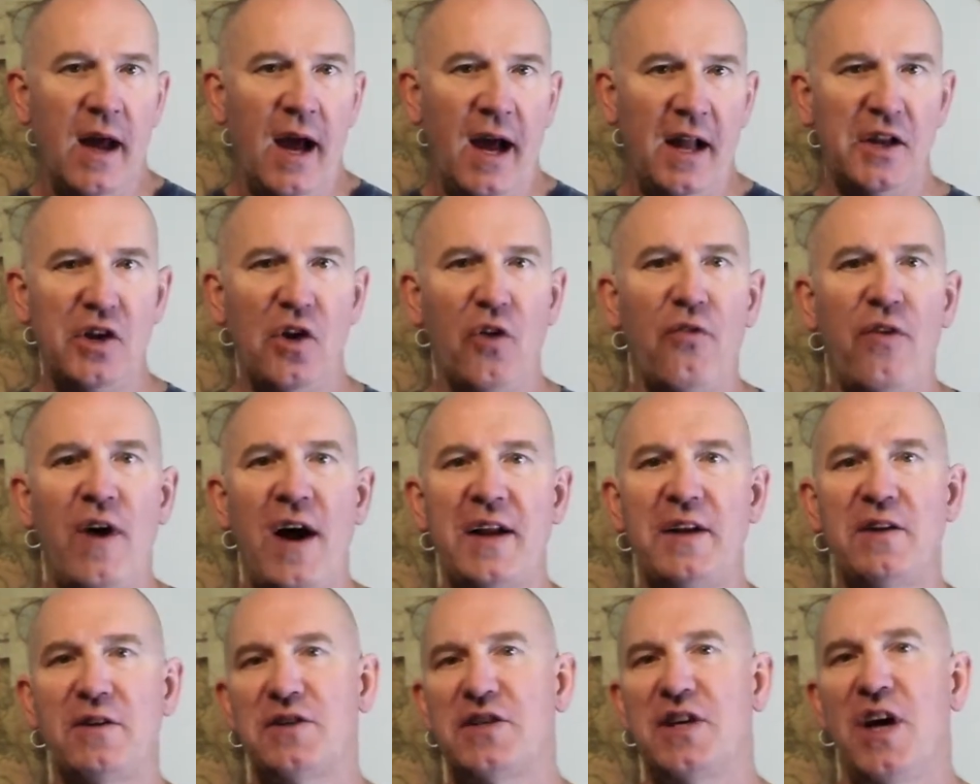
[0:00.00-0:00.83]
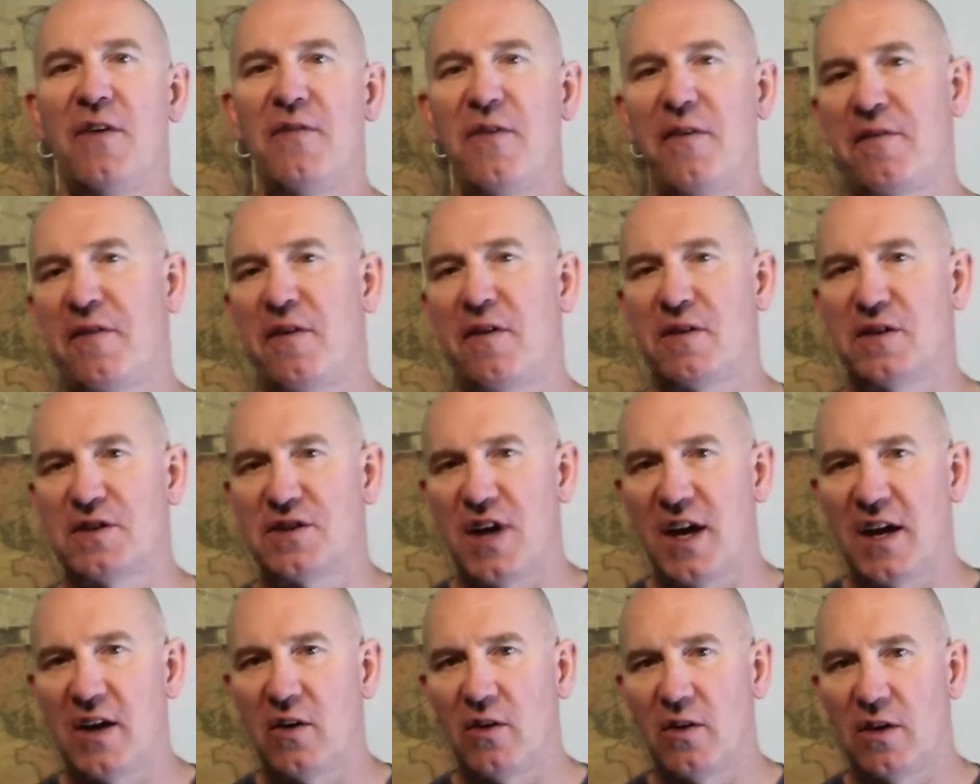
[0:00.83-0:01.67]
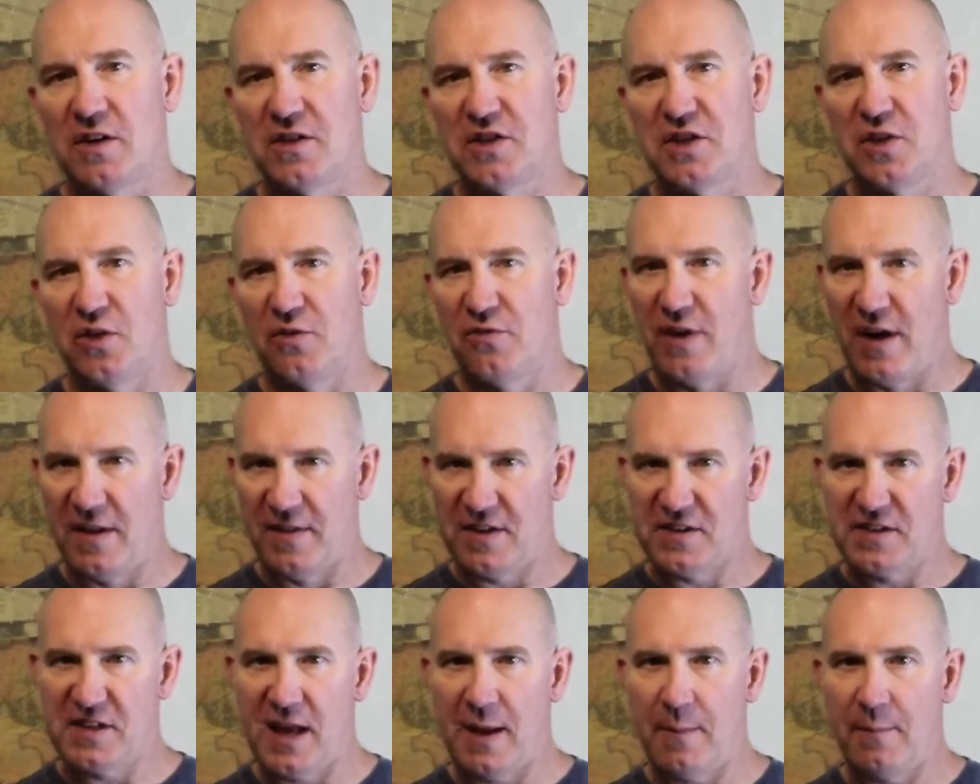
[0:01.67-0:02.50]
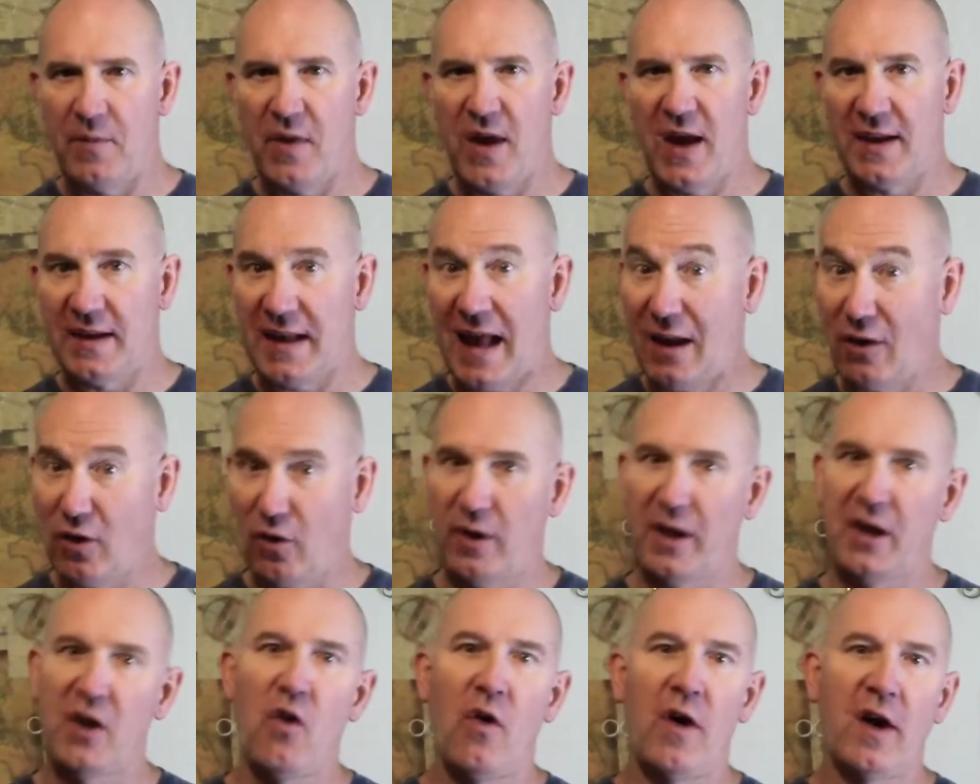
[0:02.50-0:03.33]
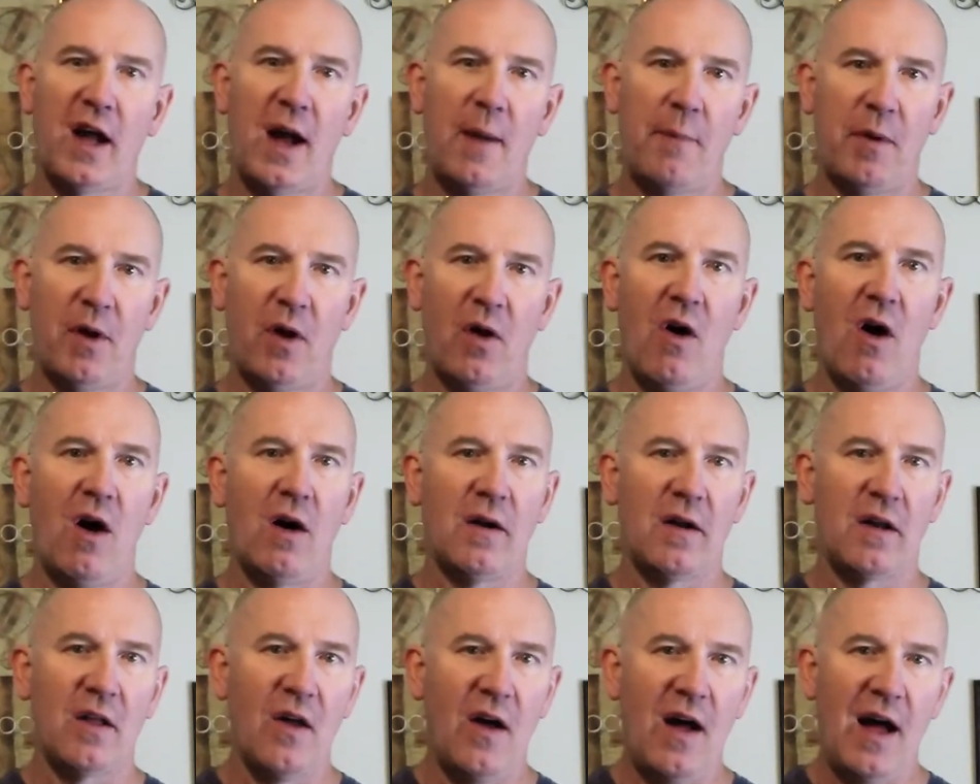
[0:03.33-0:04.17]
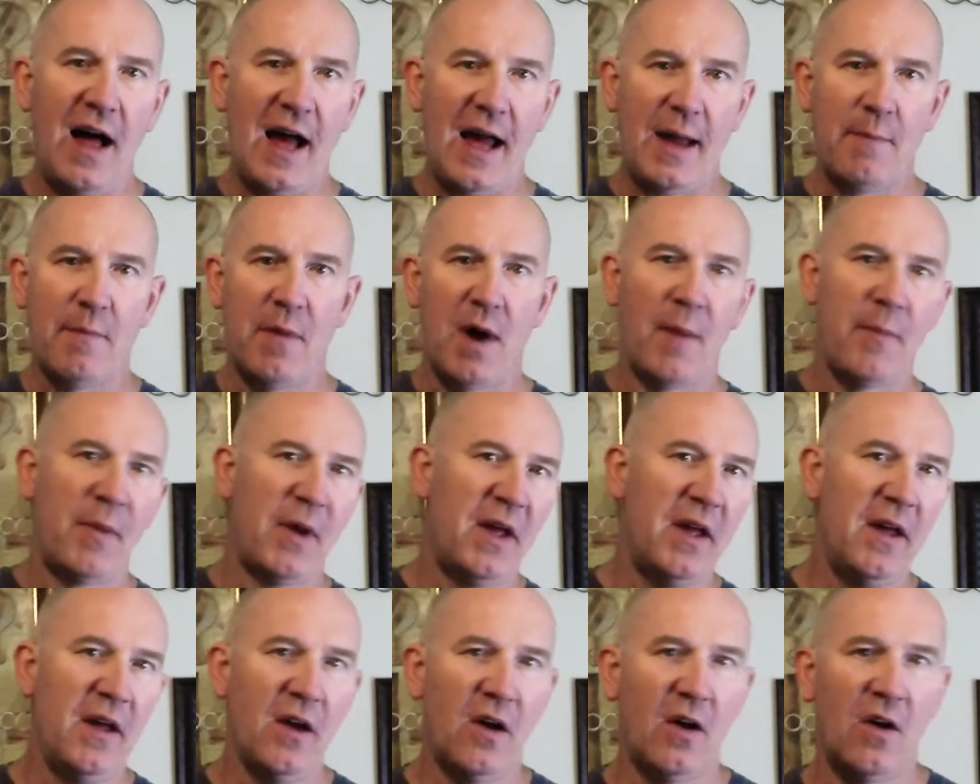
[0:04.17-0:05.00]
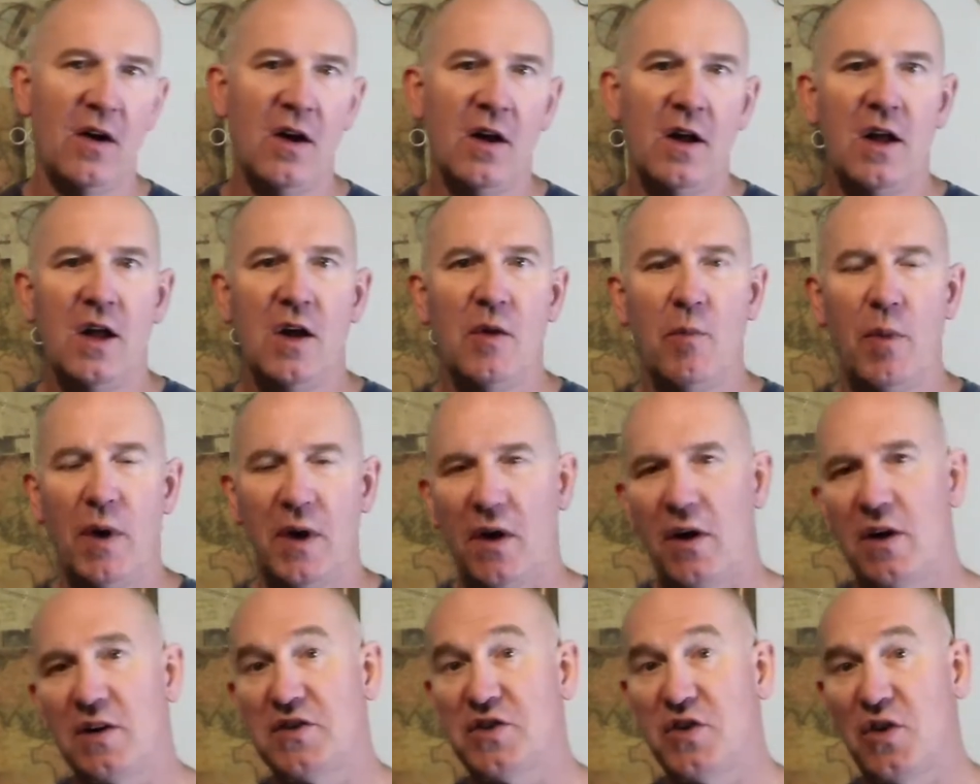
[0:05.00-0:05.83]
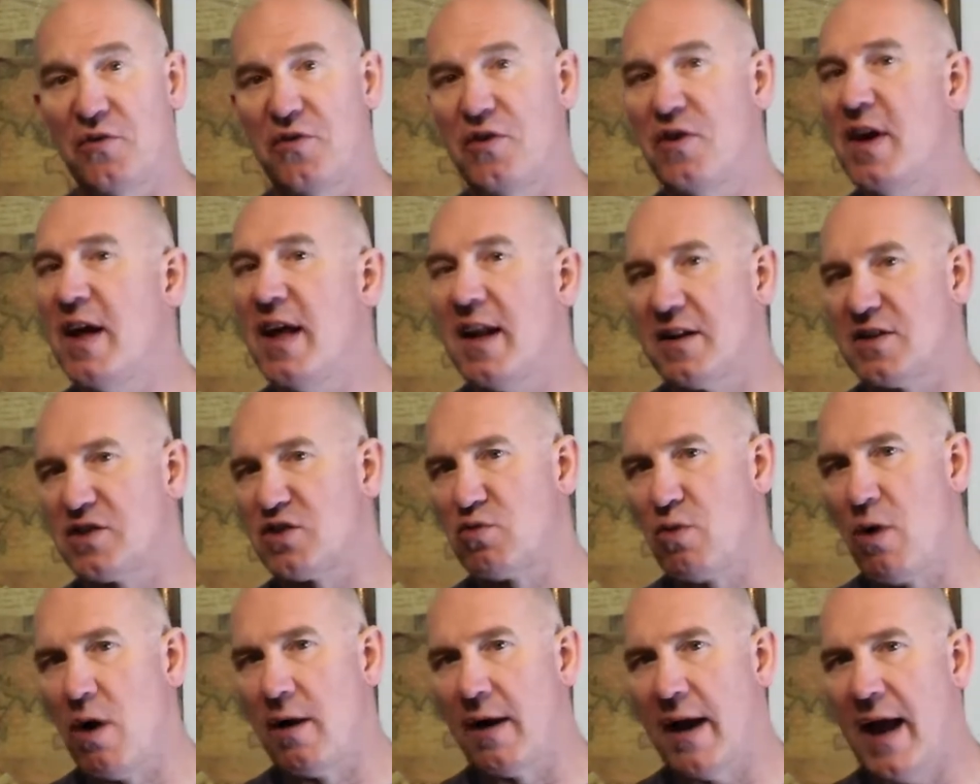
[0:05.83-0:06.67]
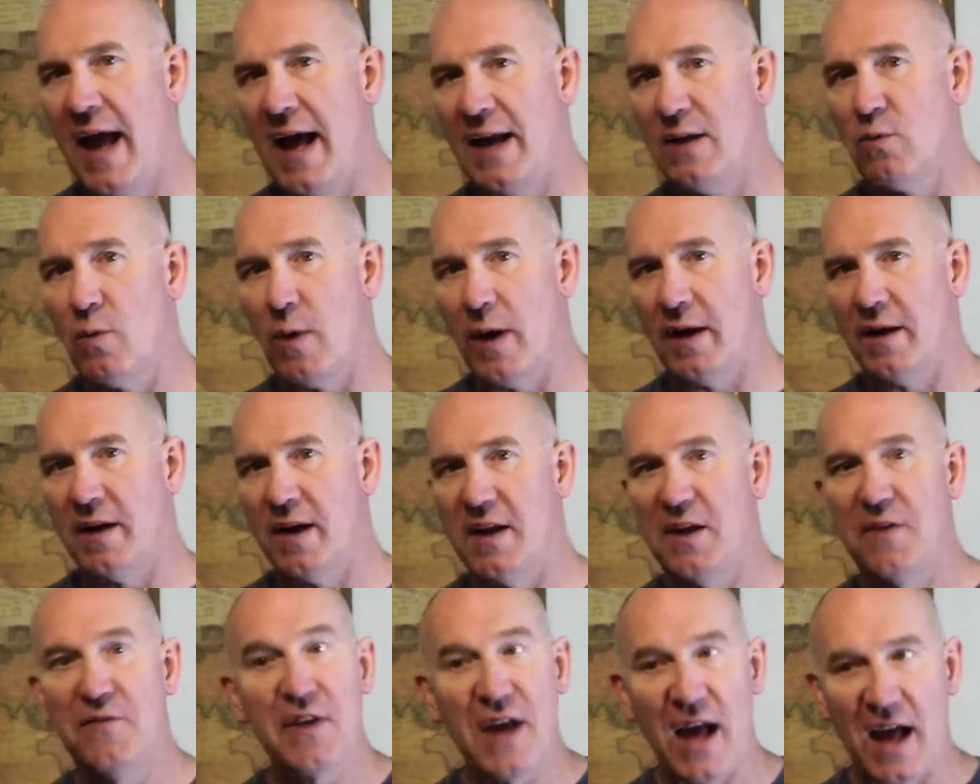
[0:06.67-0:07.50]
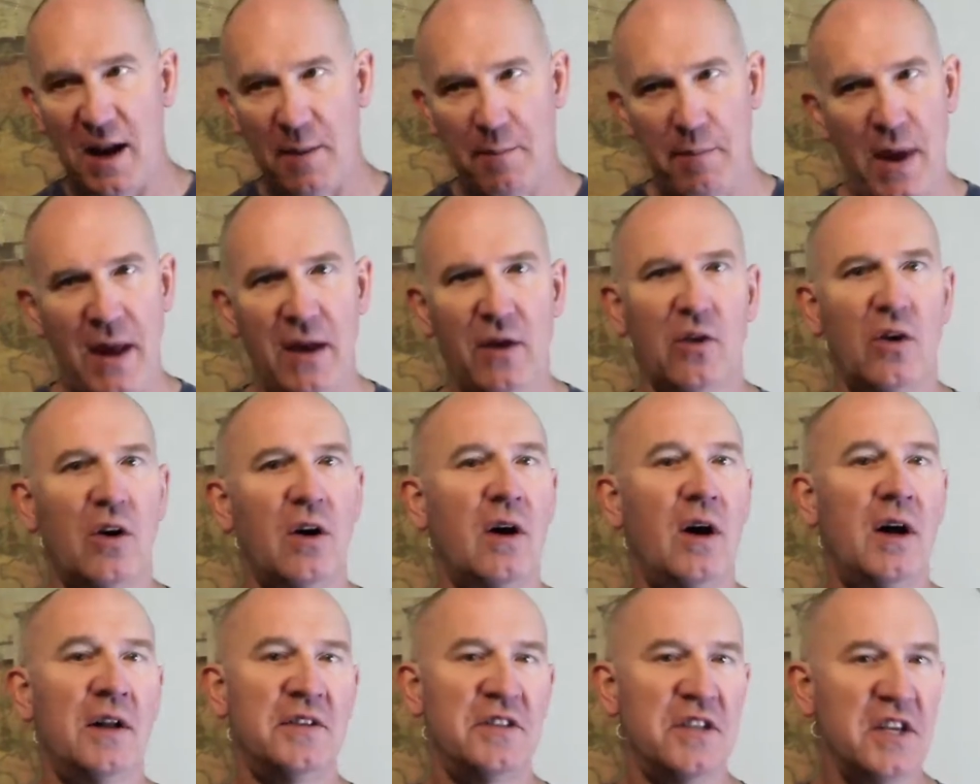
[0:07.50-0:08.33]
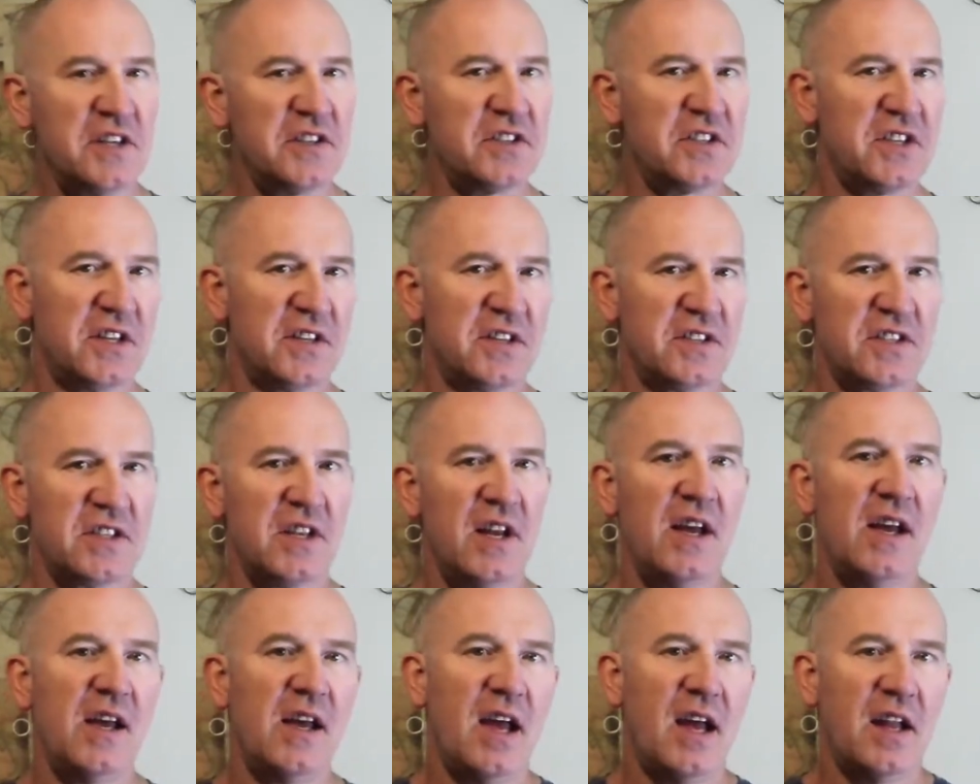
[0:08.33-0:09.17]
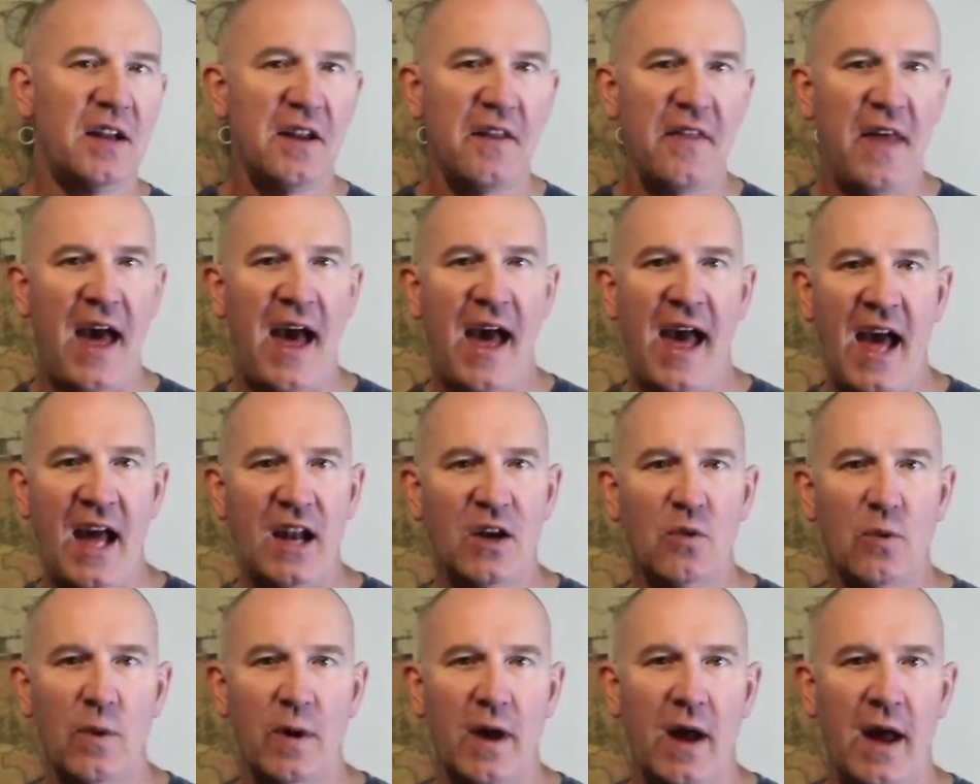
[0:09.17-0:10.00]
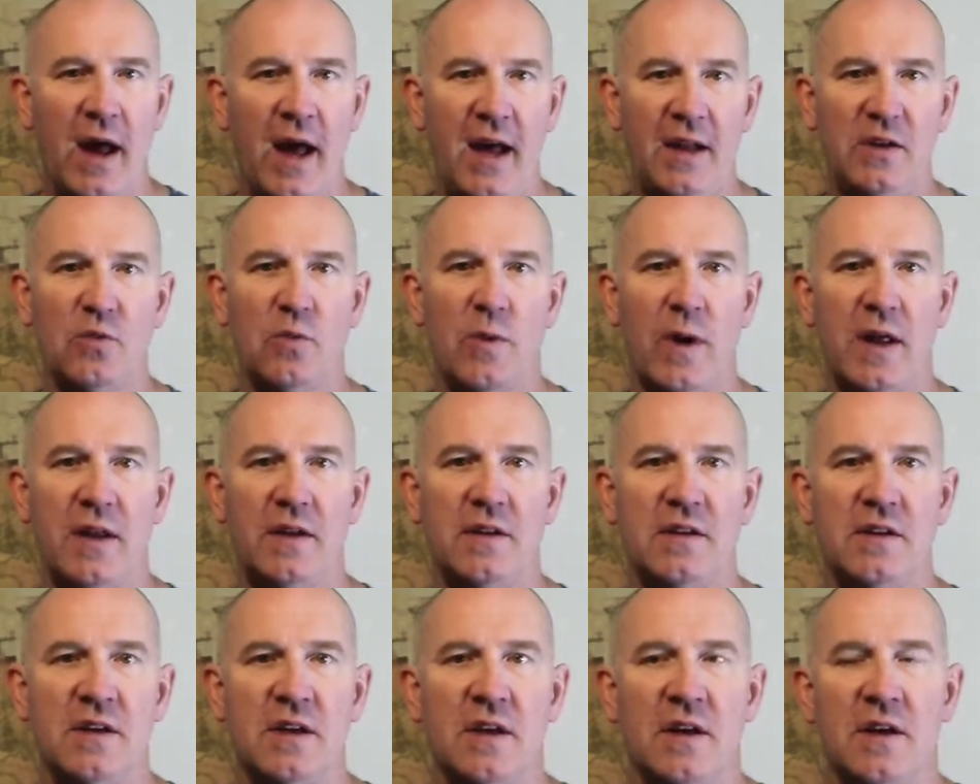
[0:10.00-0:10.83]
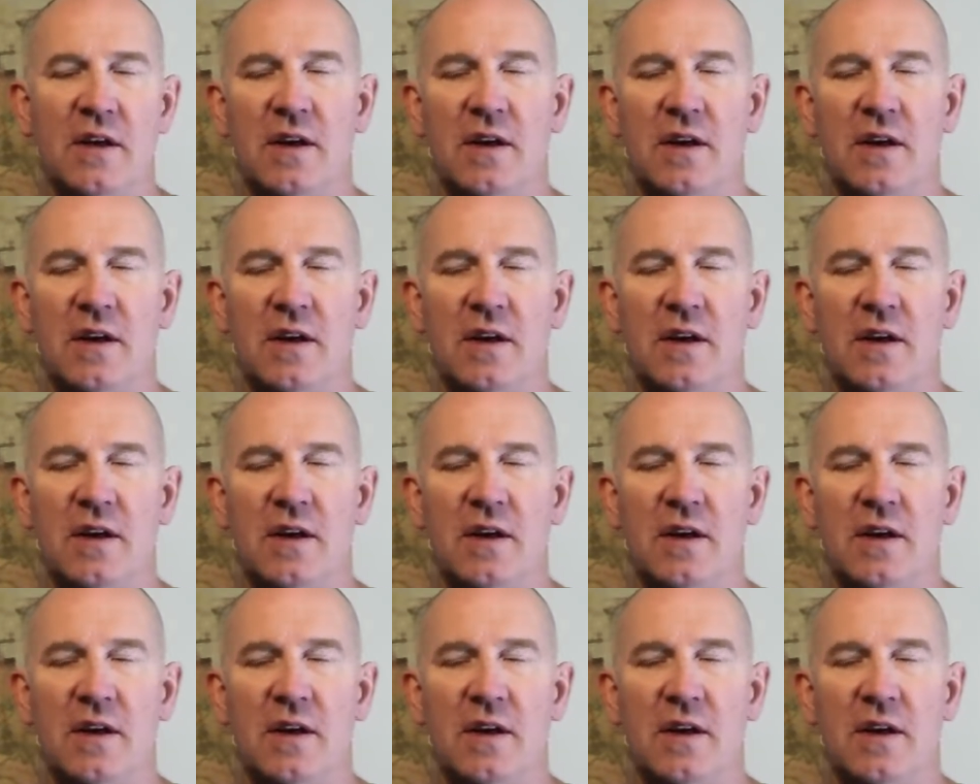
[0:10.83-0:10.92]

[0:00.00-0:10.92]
And you'll find yourself, if you're a cyclist, you'll find the same thing, not only going up a long climb up a hill, but also if you hit a strong headwind and you've got to pedal a distance into that headwind,